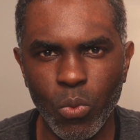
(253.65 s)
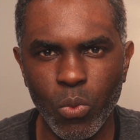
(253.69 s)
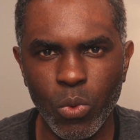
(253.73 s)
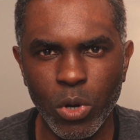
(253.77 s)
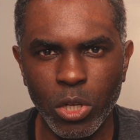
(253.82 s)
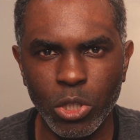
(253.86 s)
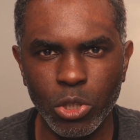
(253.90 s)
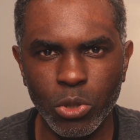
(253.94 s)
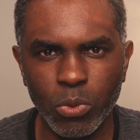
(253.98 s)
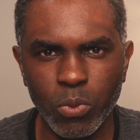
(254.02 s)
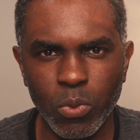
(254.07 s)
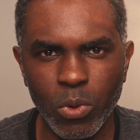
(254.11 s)

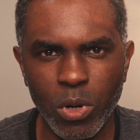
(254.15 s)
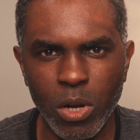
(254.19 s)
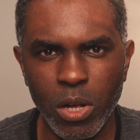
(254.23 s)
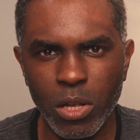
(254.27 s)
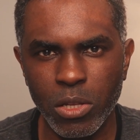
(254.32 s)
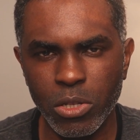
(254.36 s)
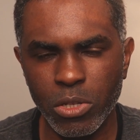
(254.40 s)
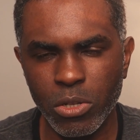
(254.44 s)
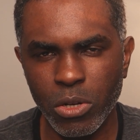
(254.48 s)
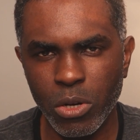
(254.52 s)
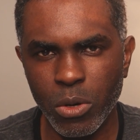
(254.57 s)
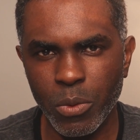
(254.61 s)
which
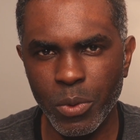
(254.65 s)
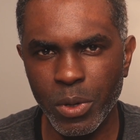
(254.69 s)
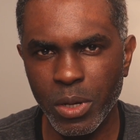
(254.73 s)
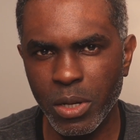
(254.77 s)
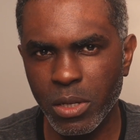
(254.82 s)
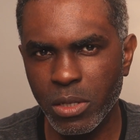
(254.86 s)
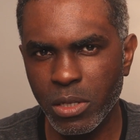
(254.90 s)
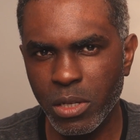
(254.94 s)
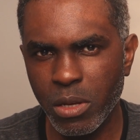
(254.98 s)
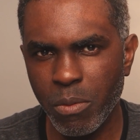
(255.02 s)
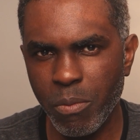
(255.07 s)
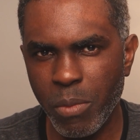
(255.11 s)
ones are we
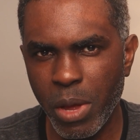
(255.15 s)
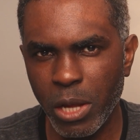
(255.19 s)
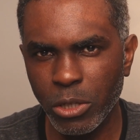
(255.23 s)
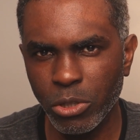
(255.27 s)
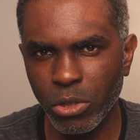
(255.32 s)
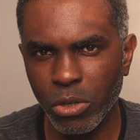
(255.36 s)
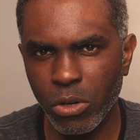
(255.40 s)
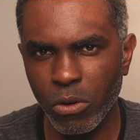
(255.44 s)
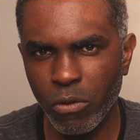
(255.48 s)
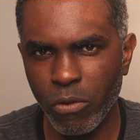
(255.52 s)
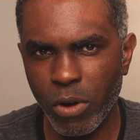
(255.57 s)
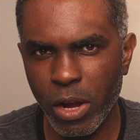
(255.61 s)
going to see
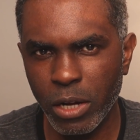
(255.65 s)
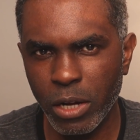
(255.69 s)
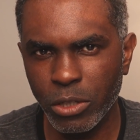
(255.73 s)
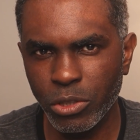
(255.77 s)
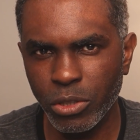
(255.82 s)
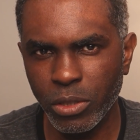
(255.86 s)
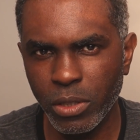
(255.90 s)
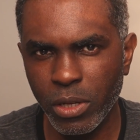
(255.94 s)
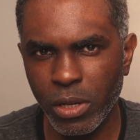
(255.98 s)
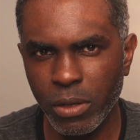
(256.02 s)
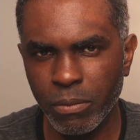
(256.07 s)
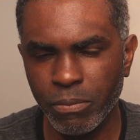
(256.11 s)
major
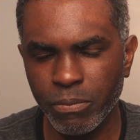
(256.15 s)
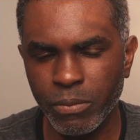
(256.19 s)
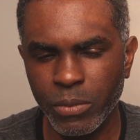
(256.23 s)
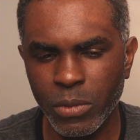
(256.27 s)
correction in.